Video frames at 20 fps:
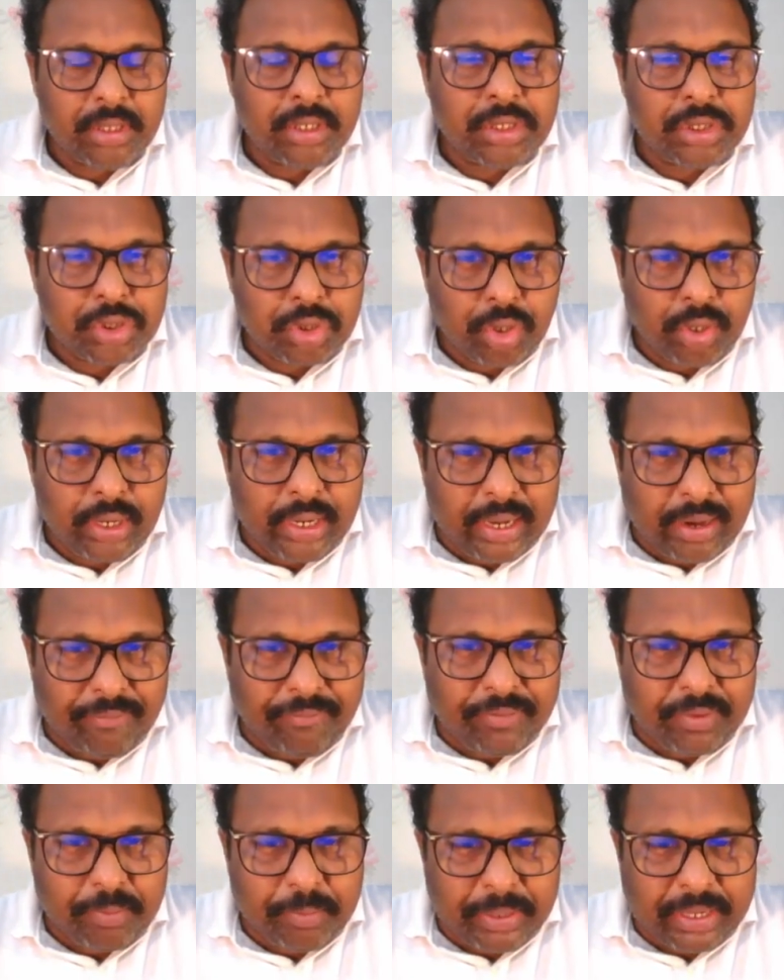So
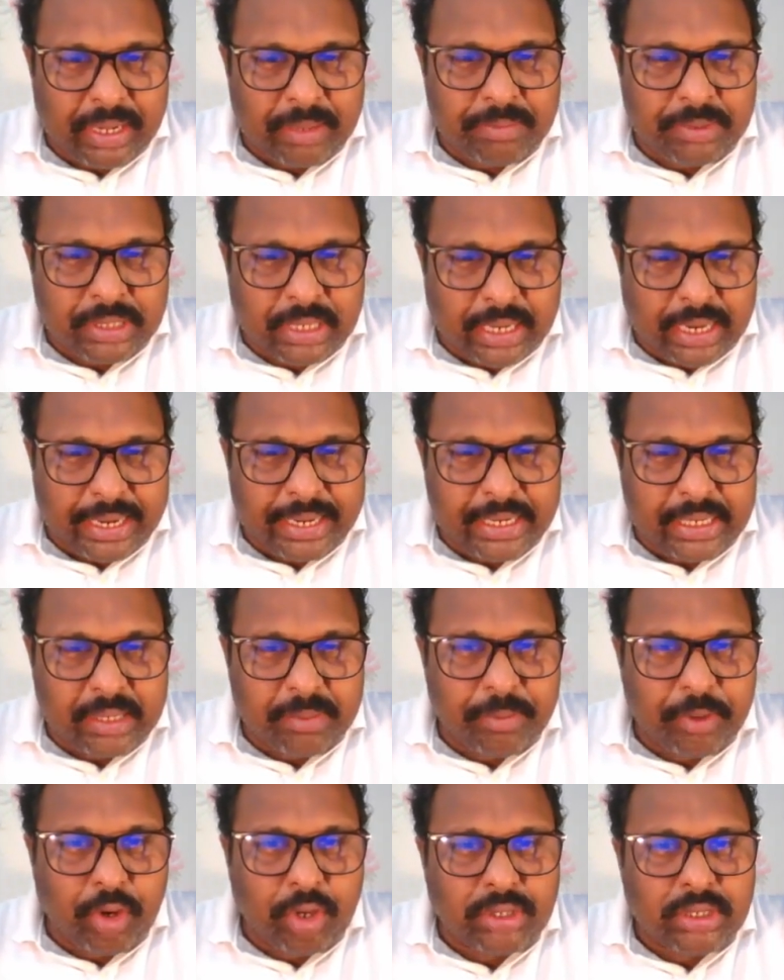left becomes right
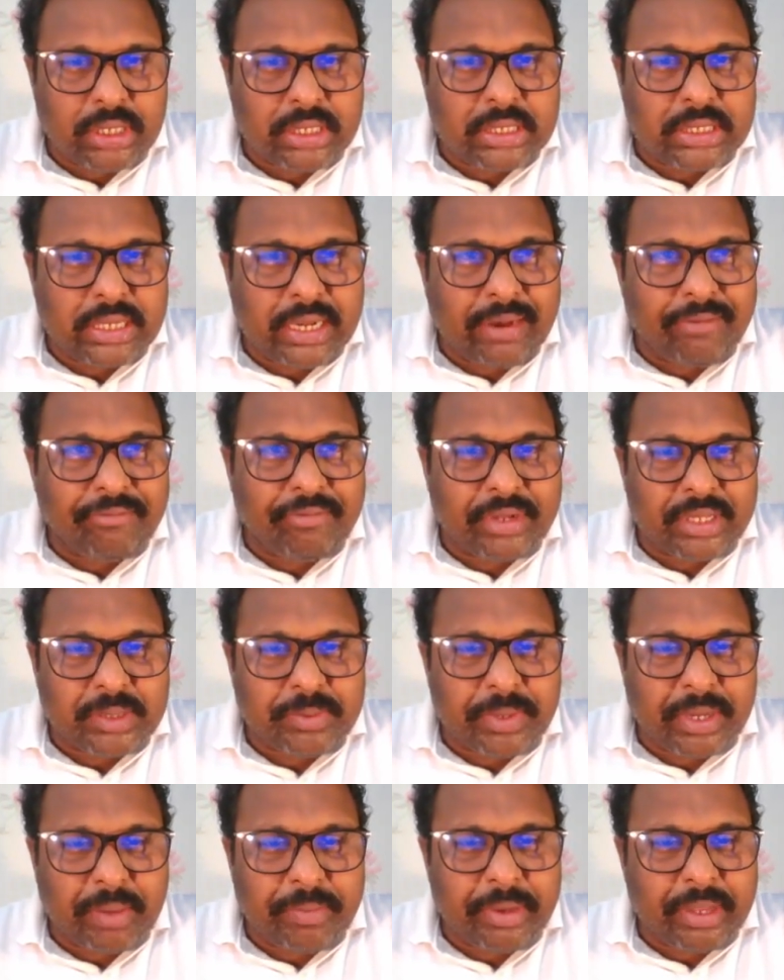because its left is
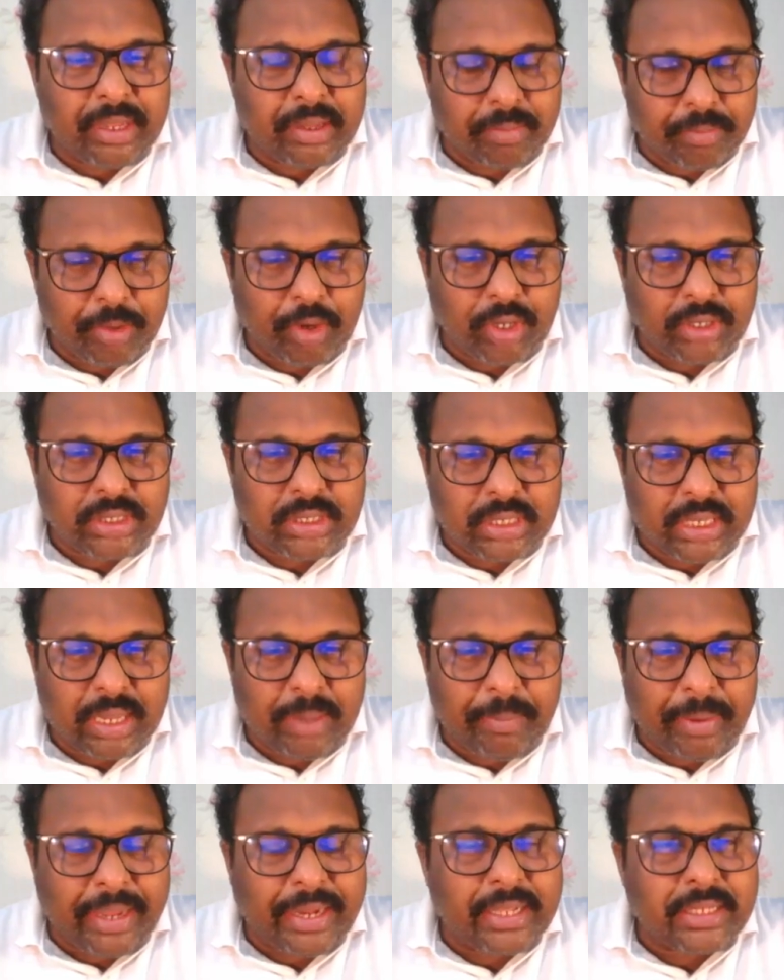becoming, because a
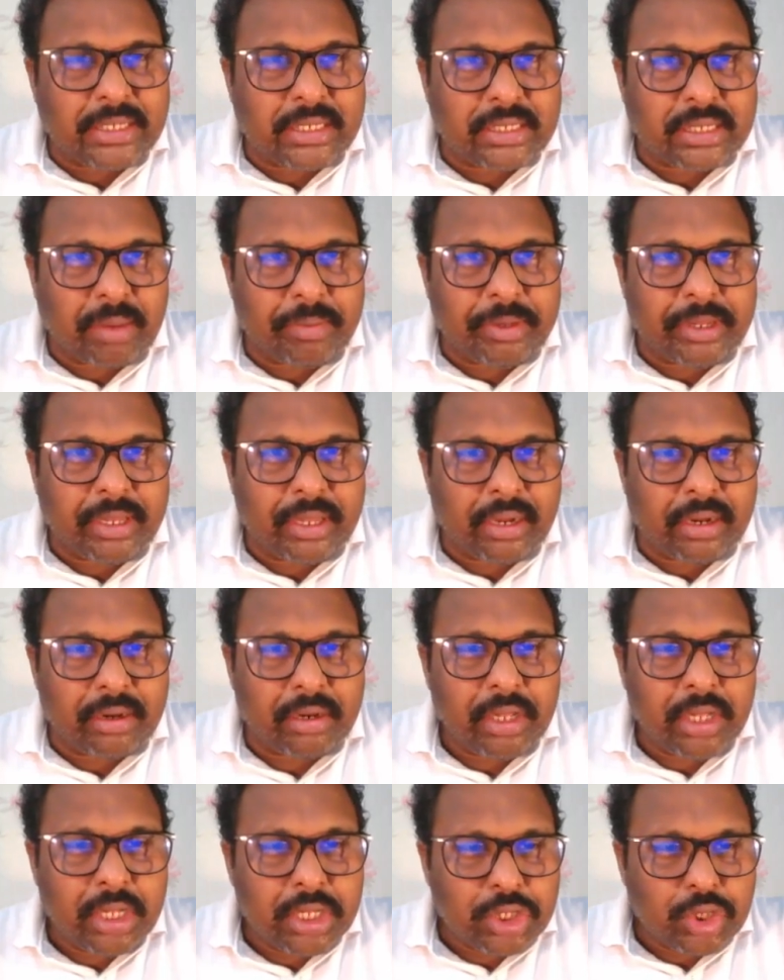minus is coming here.
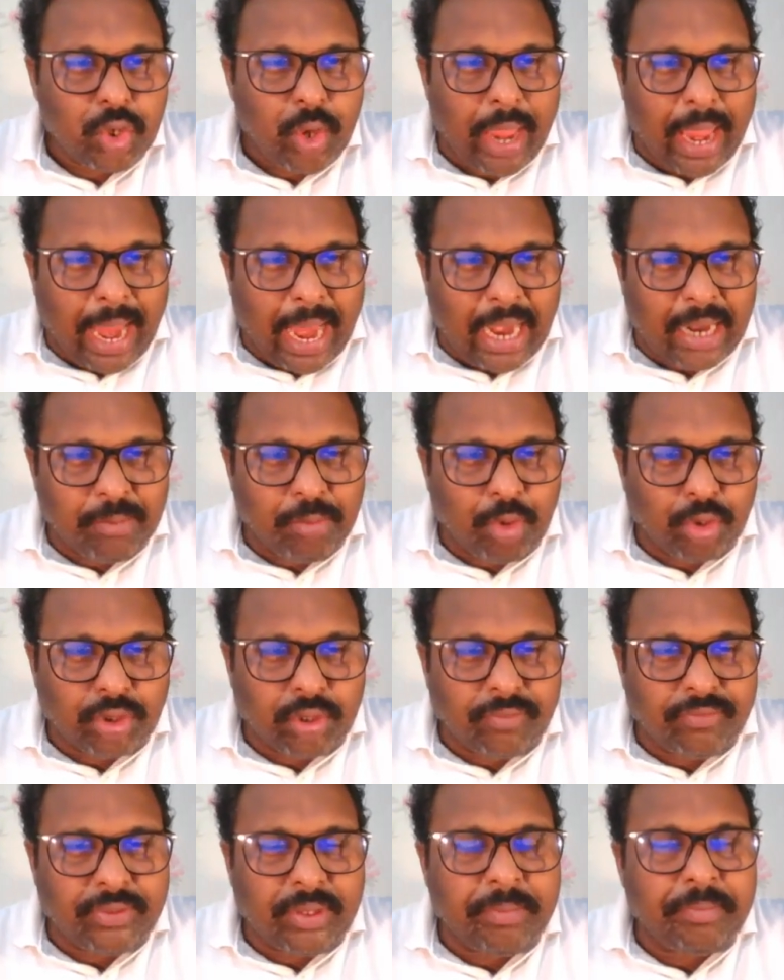So add both
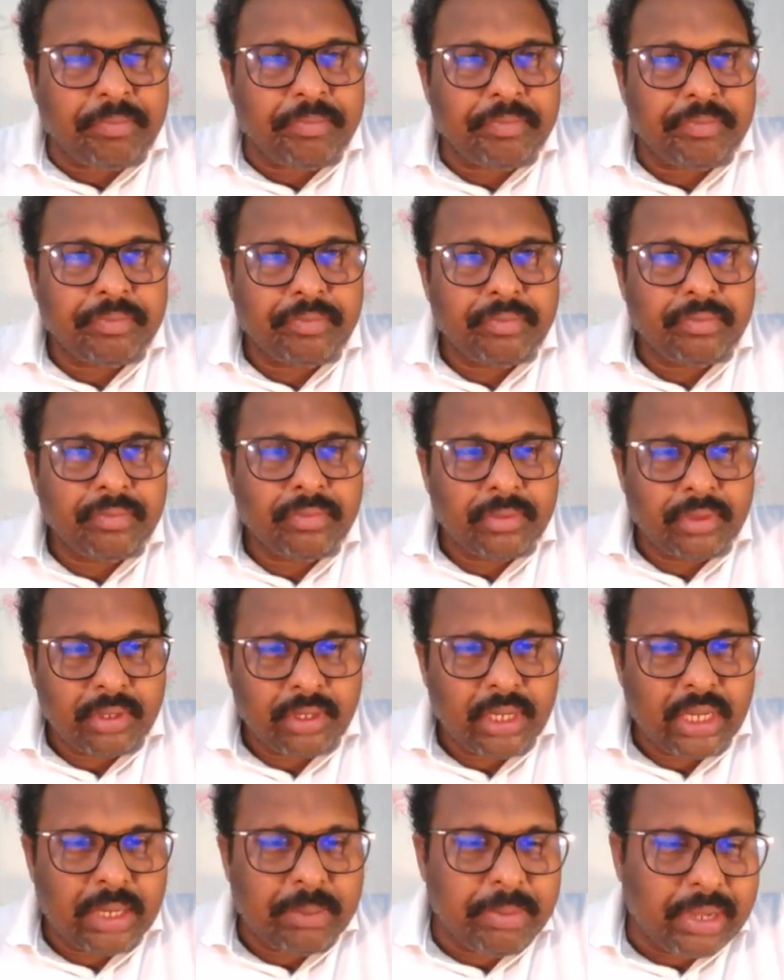of them,
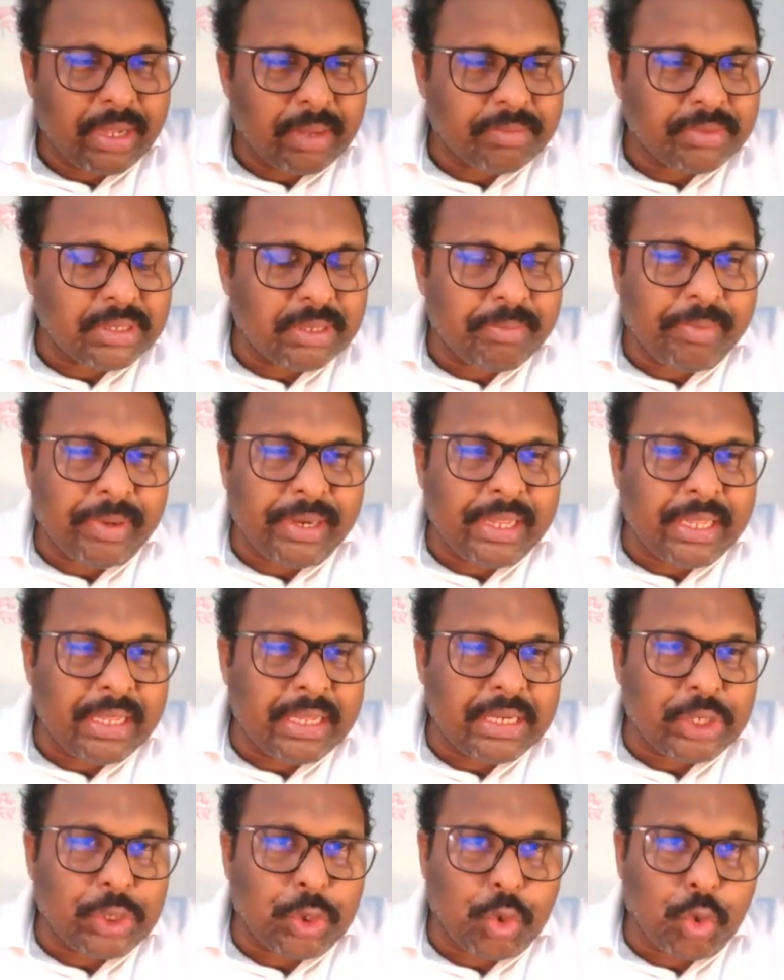it becomes
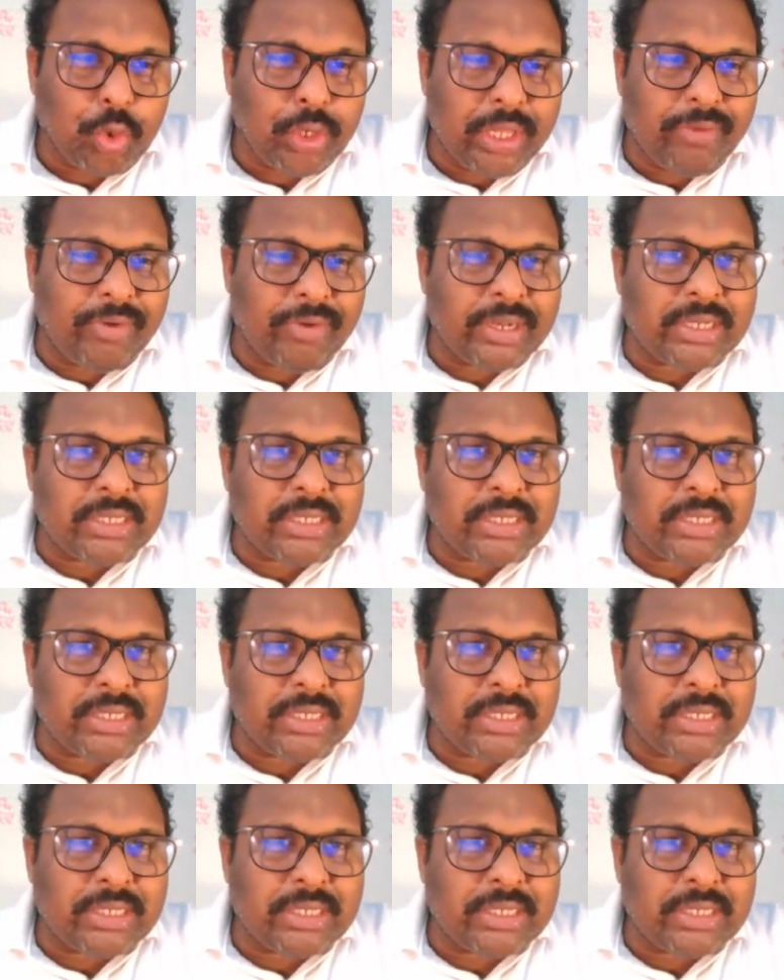simply two even